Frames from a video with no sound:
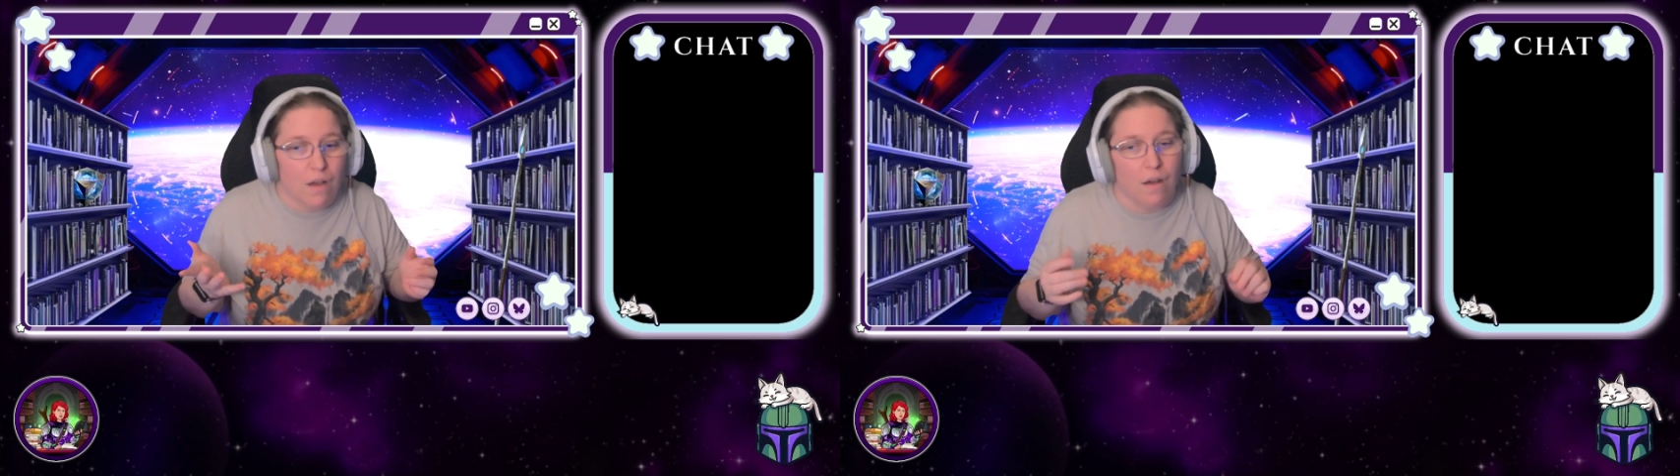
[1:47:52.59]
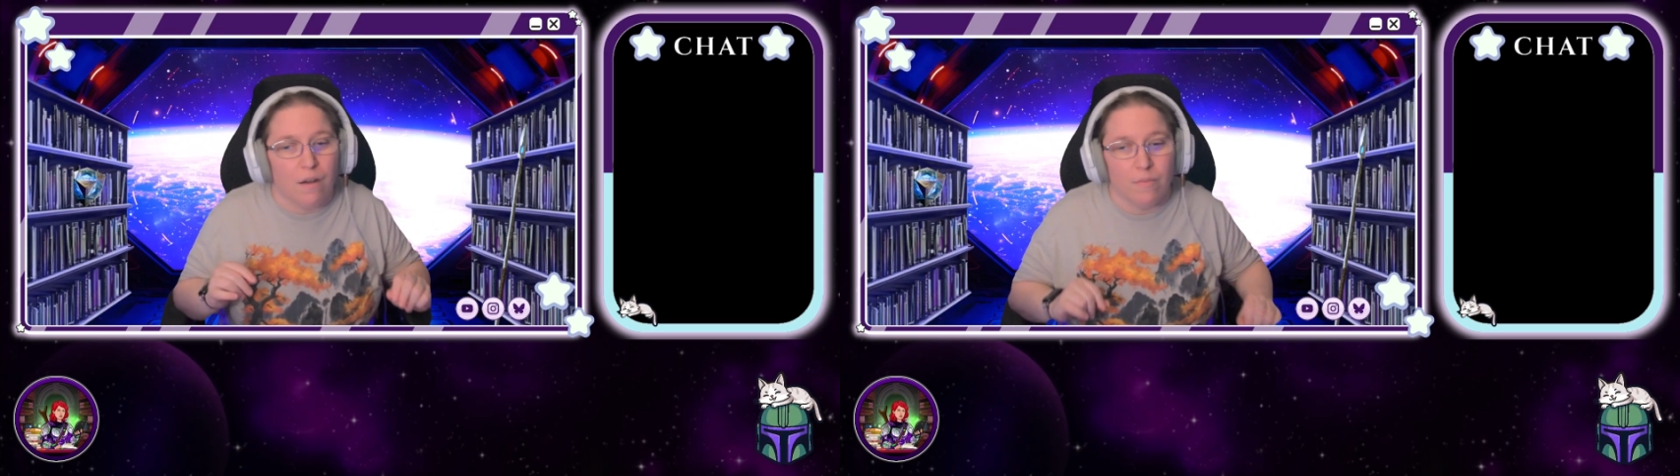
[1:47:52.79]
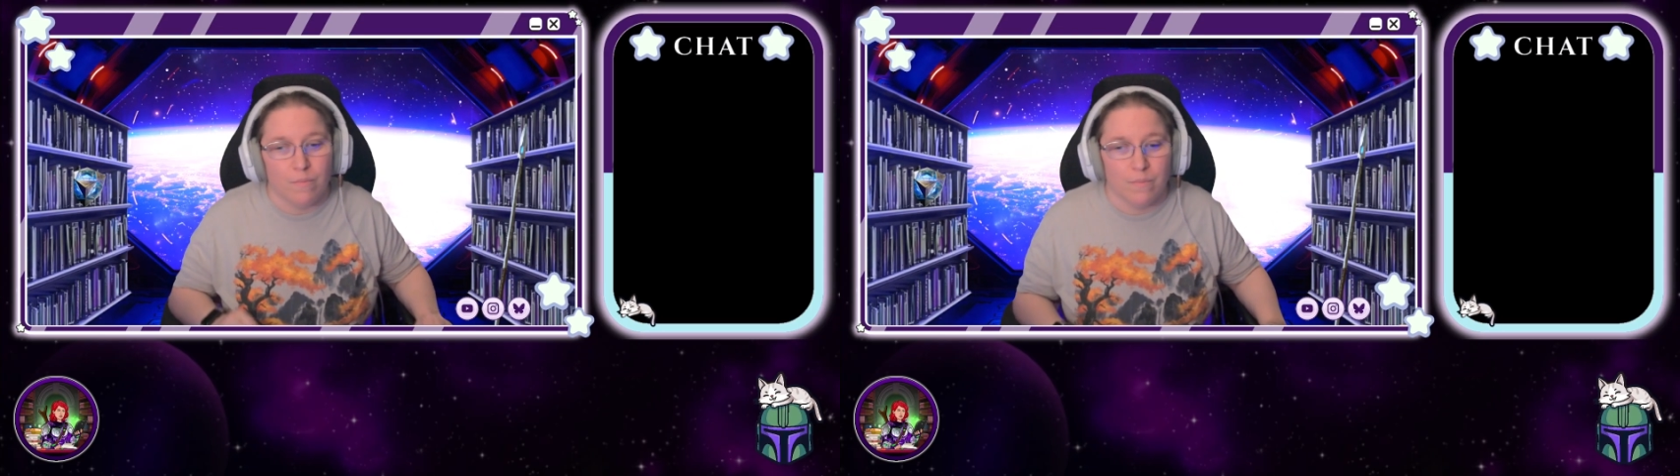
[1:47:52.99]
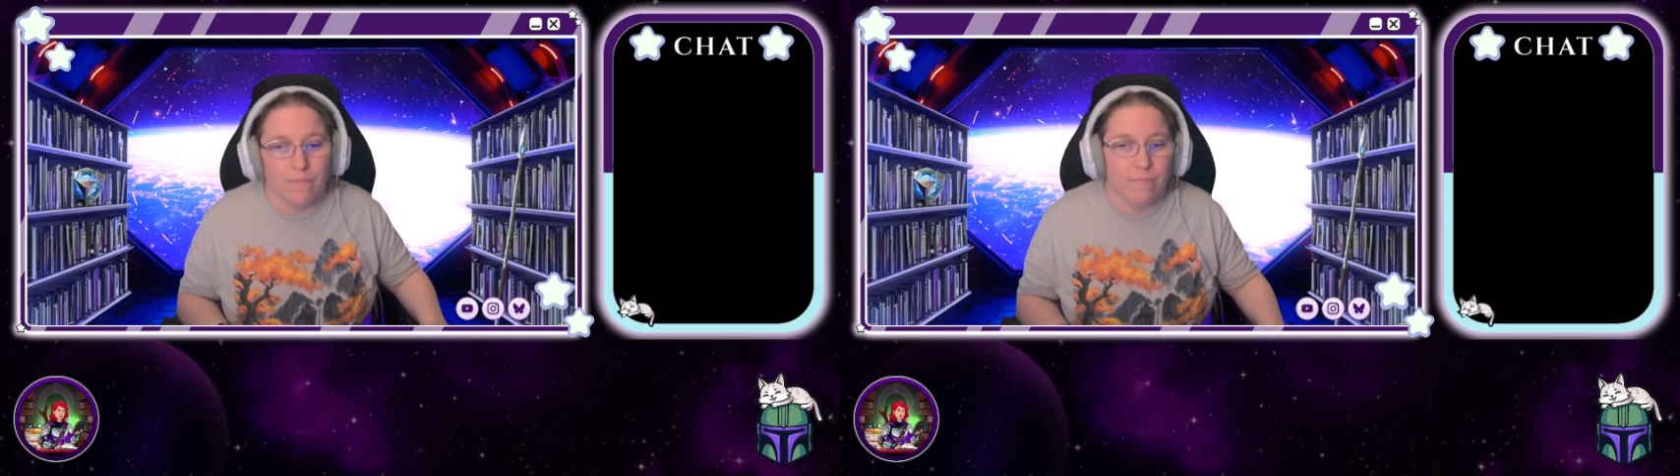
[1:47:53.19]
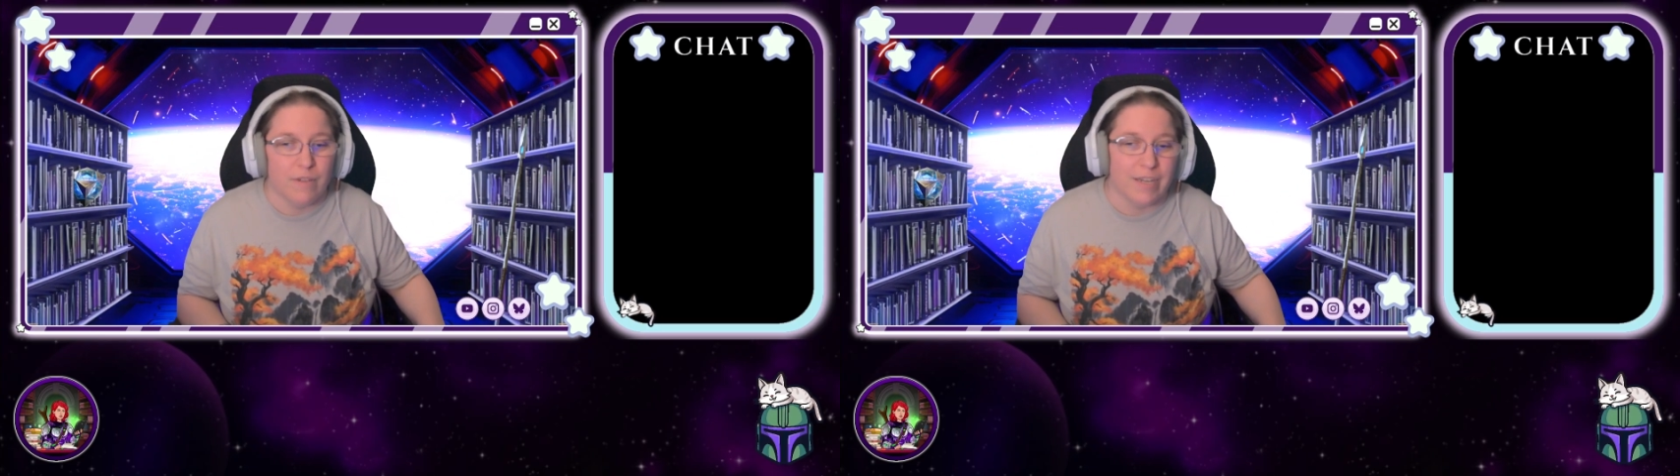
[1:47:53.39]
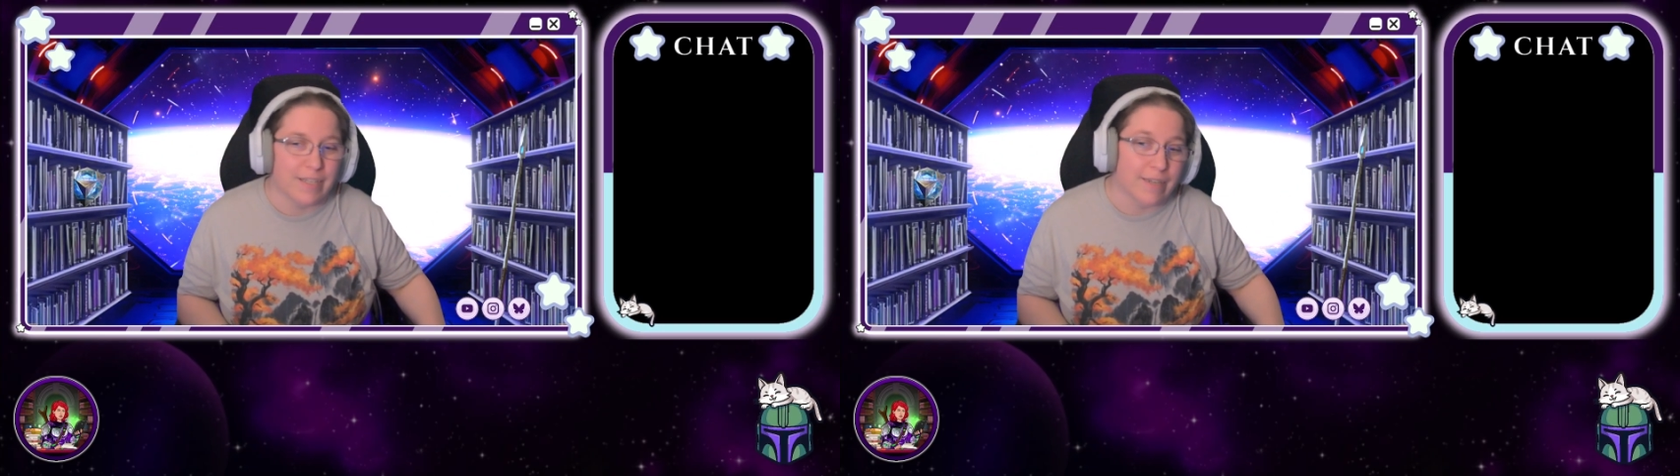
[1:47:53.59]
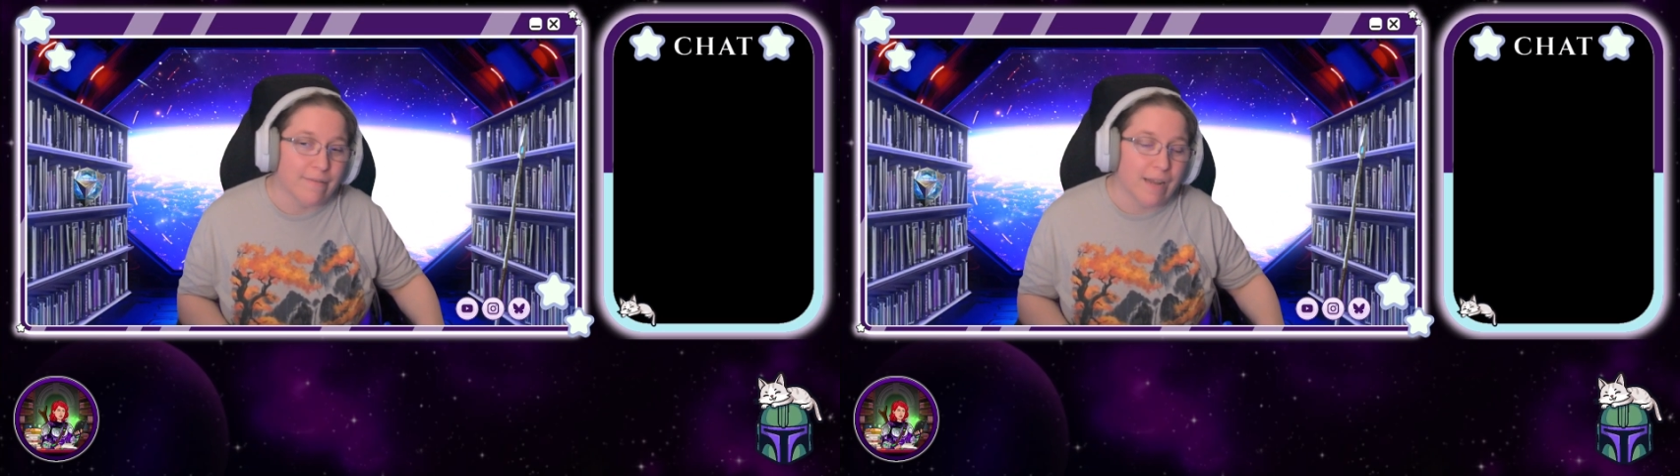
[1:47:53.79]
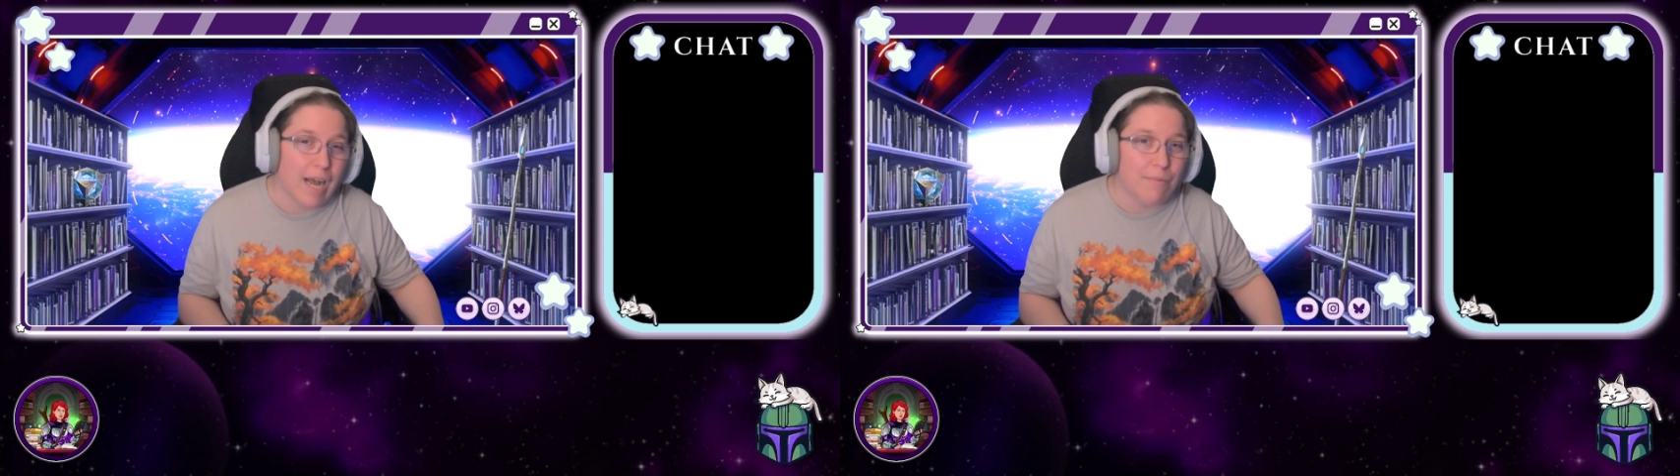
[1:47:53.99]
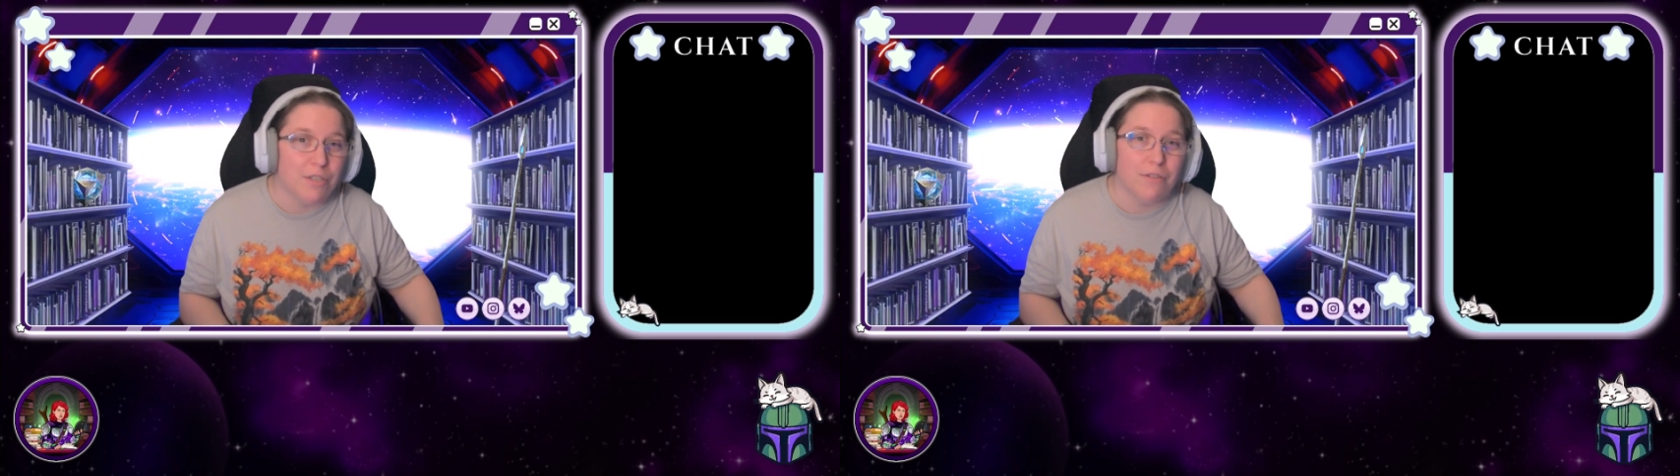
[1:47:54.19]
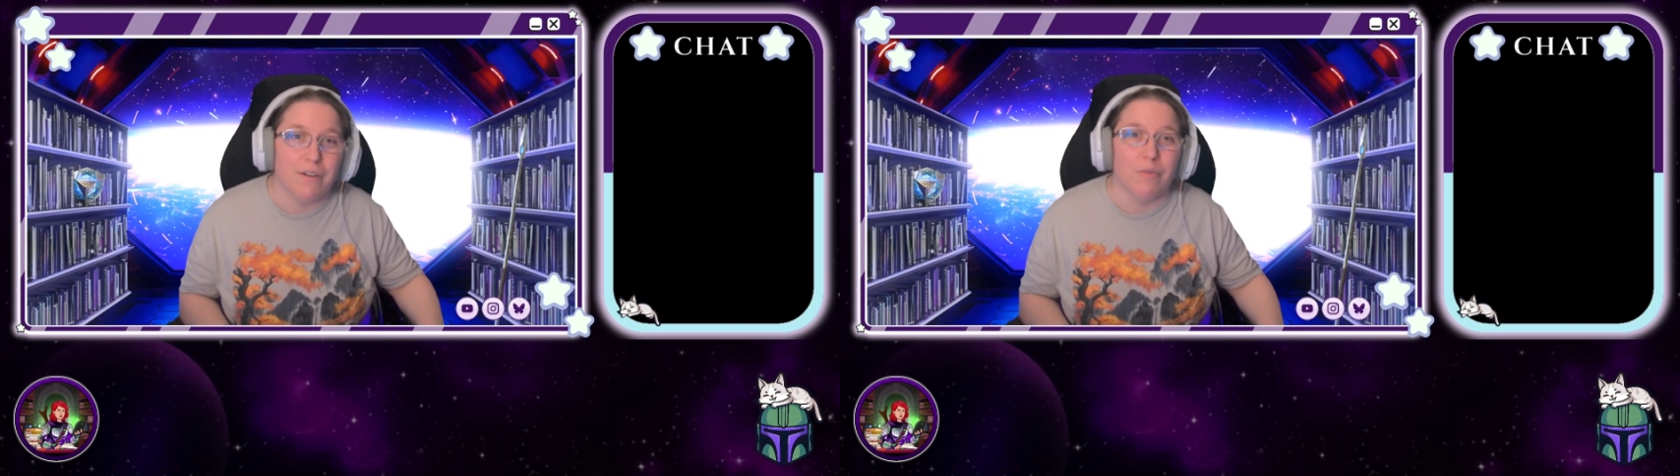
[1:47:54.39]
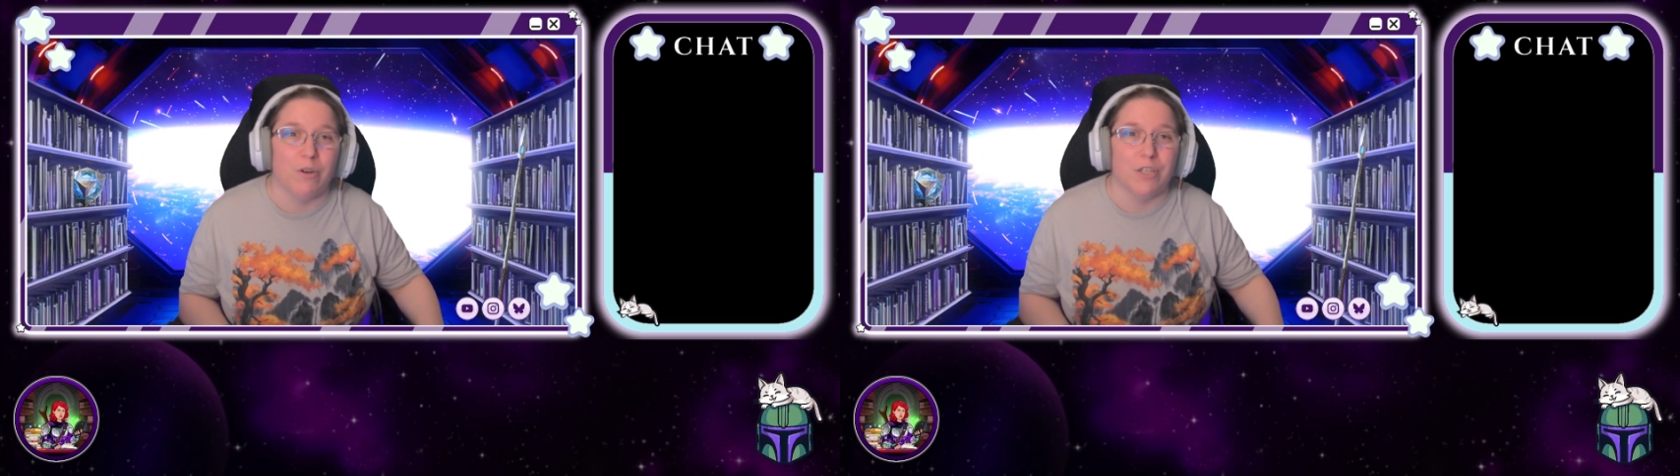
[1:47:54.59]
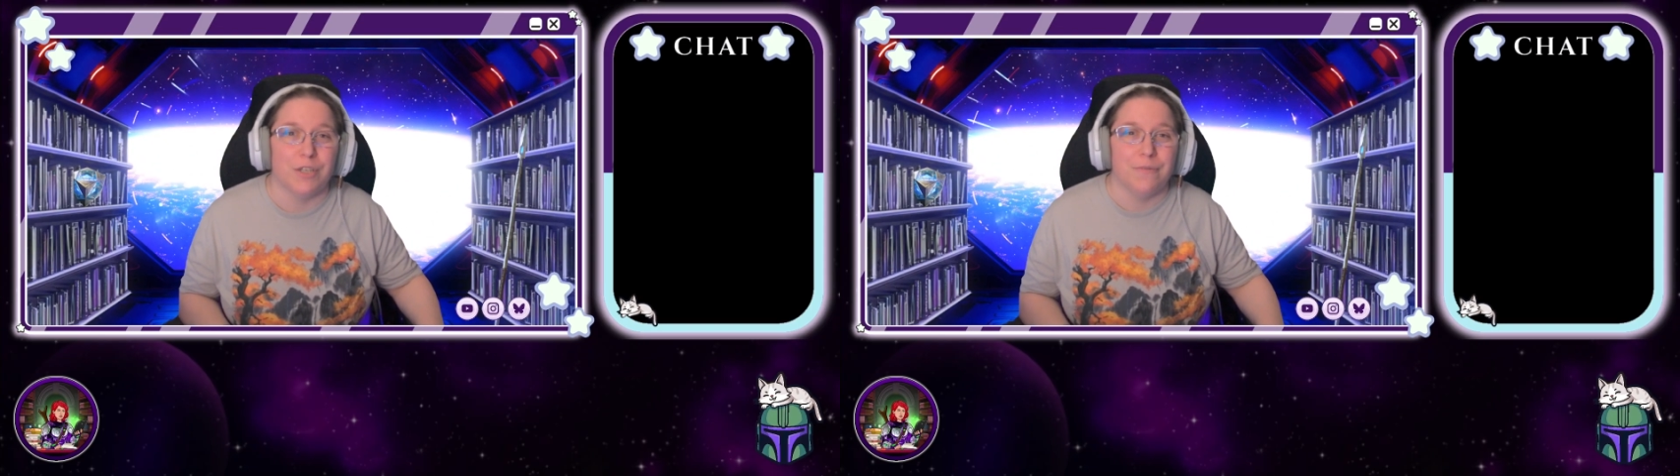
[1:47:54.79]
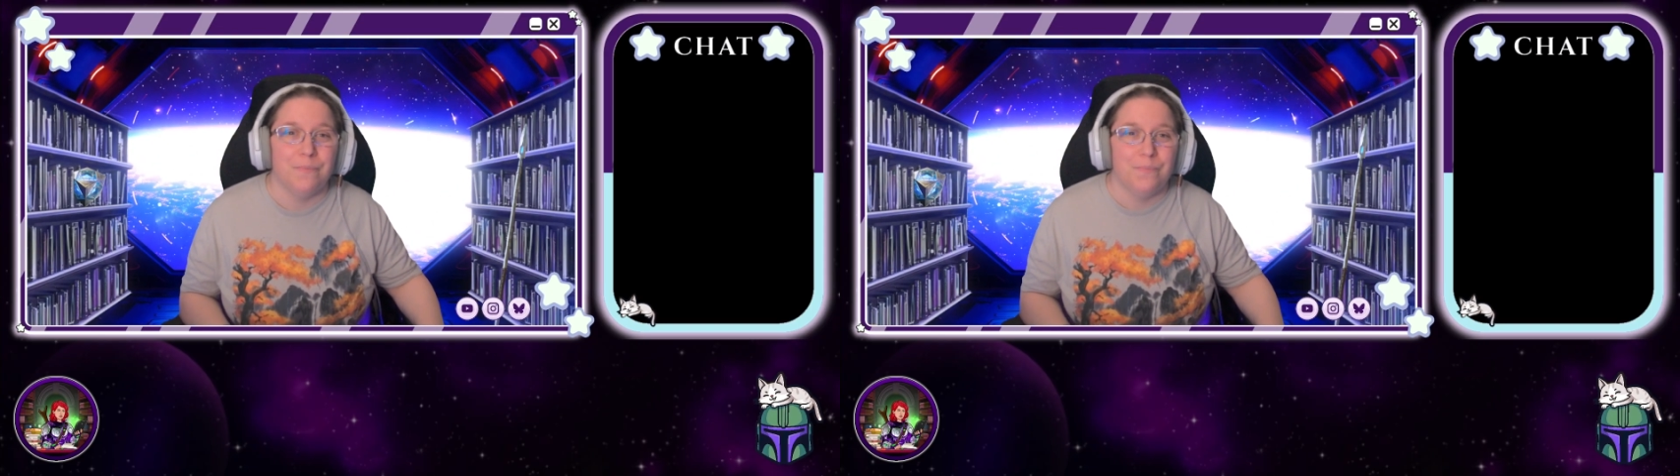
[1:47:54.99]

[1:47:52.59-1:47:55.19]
Like I said, absolutely no pressure.